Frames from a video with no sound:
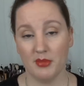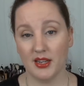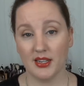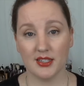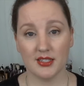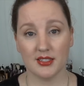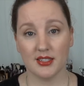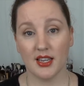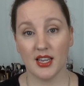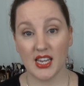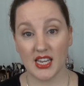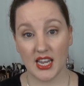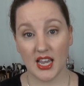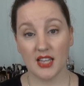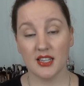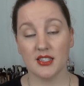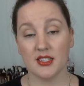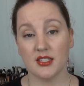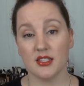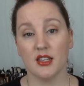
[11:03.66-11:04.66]
me to say,
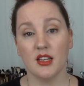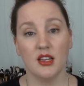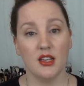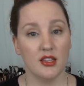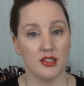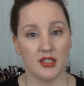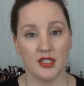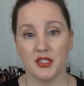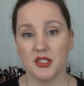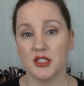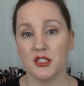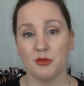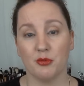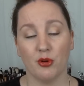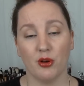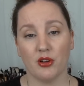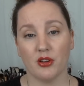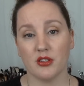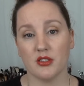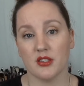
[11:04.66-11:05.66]
yes, this is a
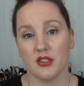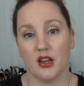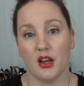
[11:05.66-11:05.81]
product